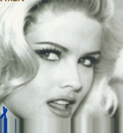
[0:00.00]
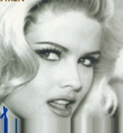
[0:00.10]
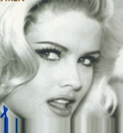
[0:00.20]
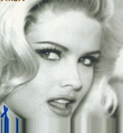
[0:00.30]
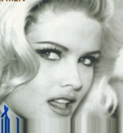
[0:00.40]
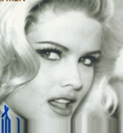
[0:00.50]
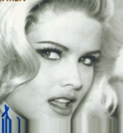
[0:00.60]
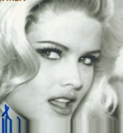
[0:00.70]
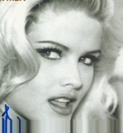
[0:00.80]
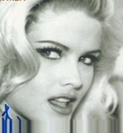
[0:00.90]

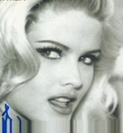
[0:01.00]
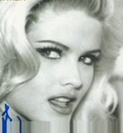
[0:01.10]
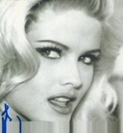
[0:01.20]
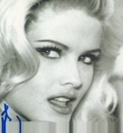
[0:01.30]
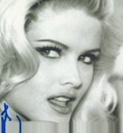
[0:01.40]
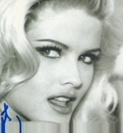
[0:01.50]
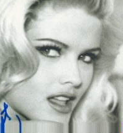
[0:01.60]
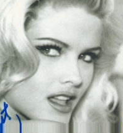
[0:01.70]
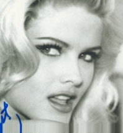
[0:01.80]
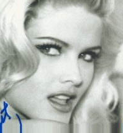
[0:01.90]

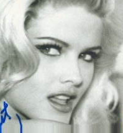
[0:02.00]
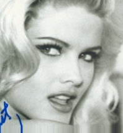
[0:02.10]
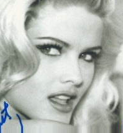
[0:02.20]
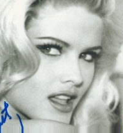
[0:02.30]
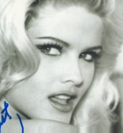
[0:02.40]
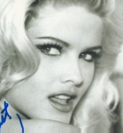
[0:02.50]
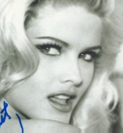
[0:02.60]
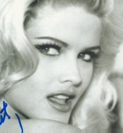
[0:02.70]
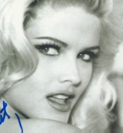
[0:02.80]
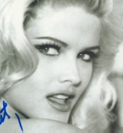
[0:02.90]

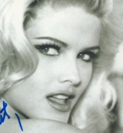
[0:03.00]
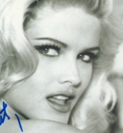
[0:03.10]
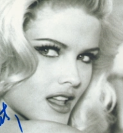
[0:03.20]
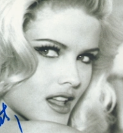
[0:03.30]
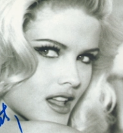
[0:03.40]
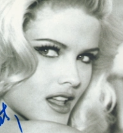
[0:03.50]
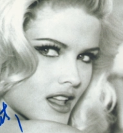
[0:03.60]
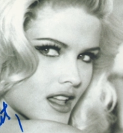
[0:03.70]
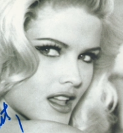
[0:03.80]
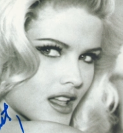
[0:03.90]

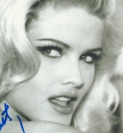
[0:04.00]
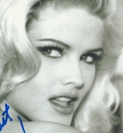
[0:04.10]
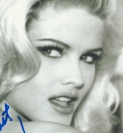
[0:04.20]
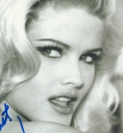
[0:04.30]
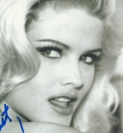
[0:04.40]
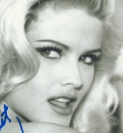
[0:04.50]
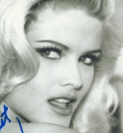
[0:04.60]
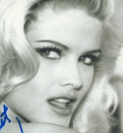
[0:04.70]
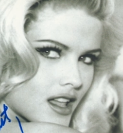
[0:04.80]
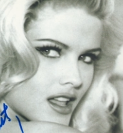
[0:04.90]

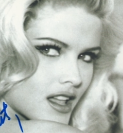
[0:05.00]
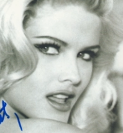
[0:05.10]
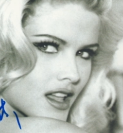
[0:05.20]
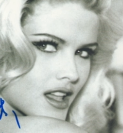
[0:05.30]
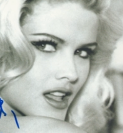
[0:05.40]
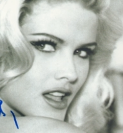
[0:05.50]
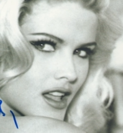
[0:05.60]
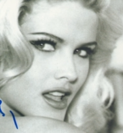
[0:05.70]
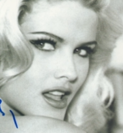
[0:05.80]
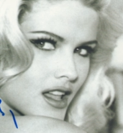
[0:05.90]

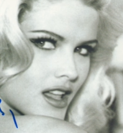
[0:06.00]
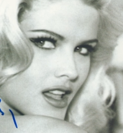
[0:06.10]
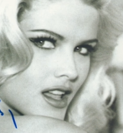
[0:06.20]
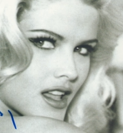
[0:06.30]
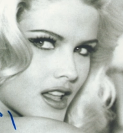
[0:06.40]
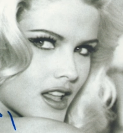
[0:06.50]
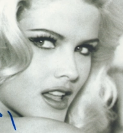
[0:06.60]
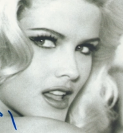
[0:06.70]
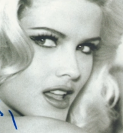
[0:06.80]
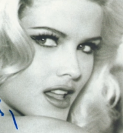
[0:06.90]

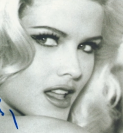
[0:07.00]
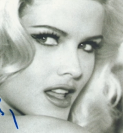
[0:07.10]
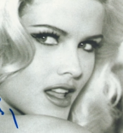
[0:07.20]
(no one is talking)